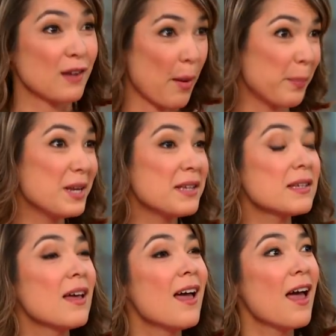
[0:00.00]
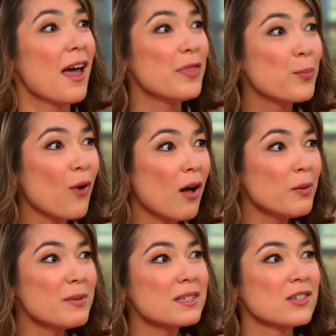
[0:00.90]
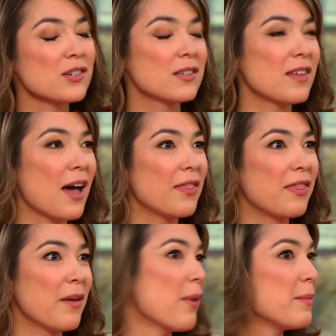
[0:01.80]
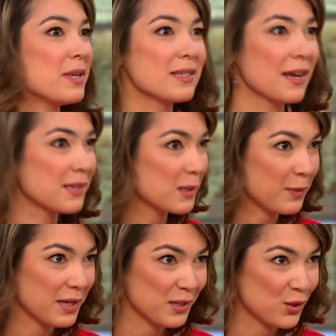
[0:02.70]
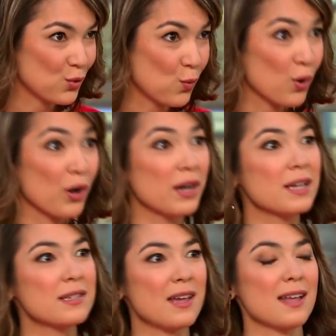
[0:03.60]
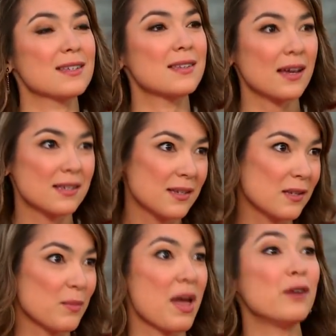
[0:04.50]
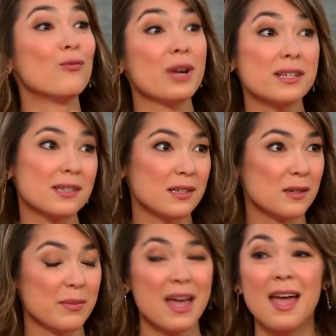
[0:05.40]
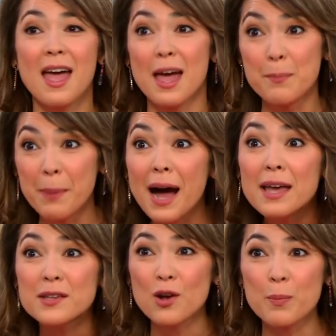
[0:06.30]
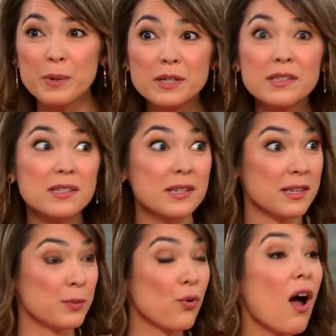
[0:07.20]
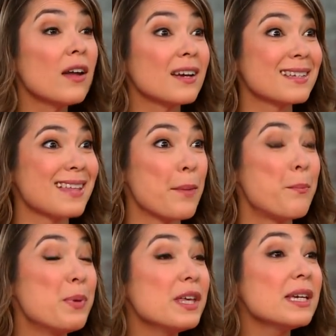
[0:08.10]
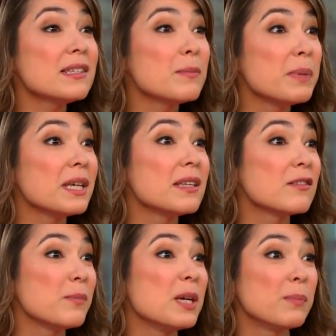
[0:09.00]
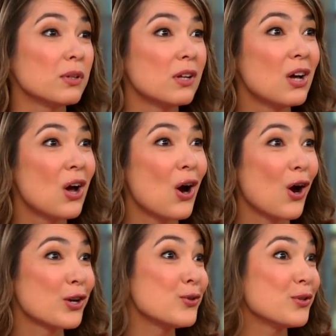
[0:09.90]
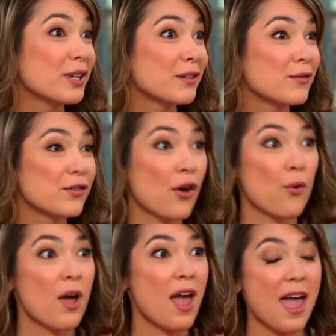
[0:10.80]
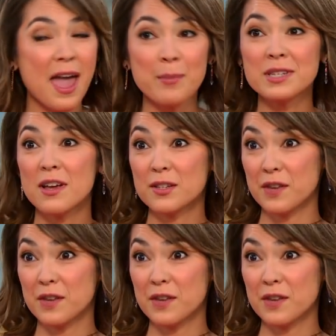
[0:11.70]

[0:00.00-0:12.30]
companies. And the problem isn't just that they might be sexist places to work. It's that sexism and racism and bias are built into these products that billions and billions of people are using. So Amazon's